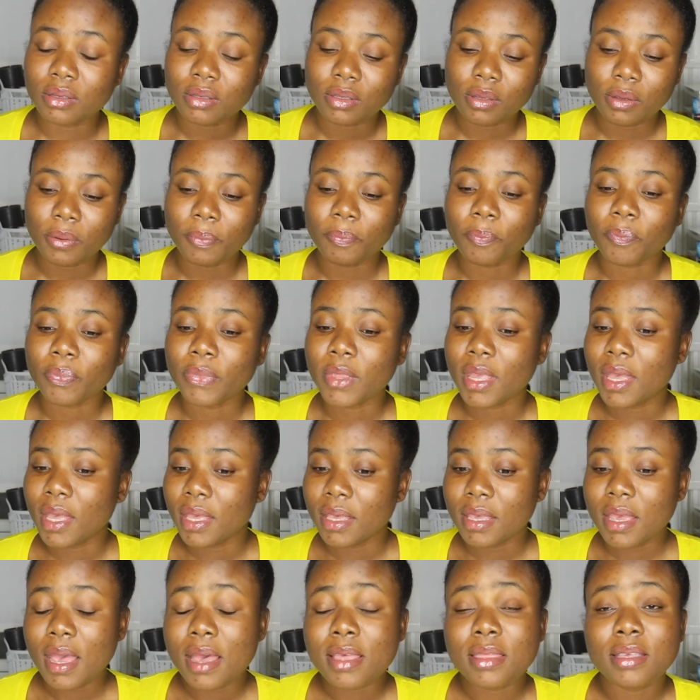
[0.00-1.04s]
So
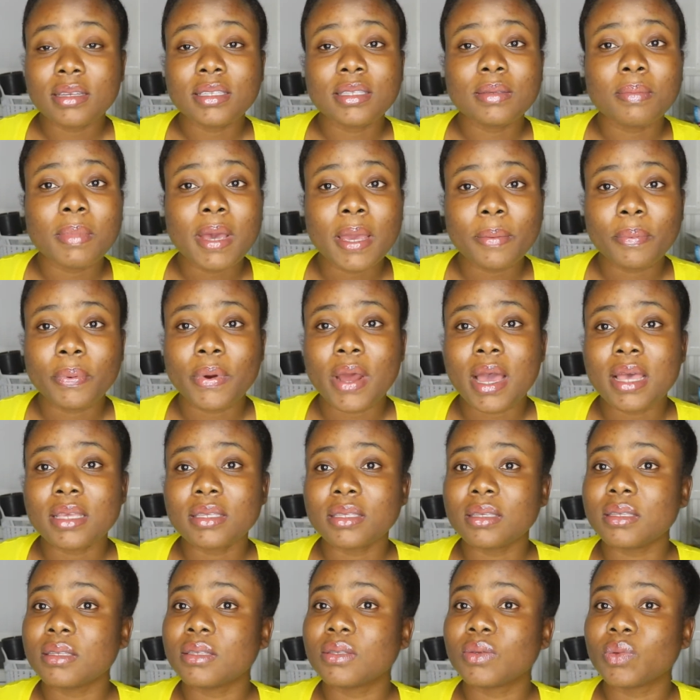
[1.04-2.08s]
yeah, that's my
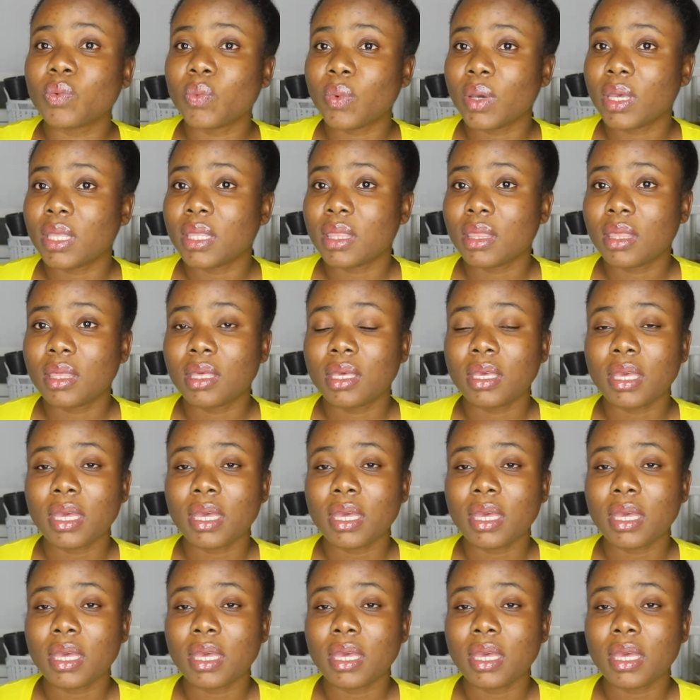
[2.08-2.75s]
process with